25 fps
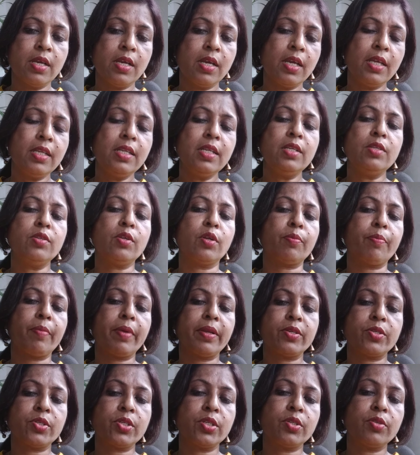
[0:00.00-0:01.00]
He did not
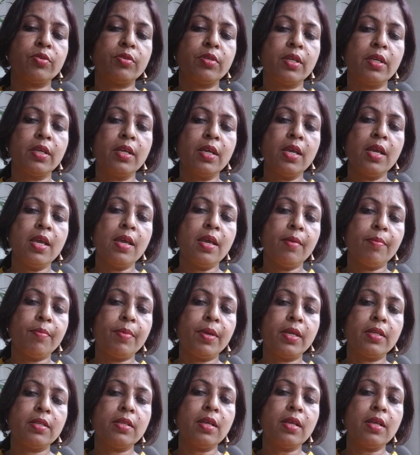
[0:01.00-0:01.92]
mention to the B.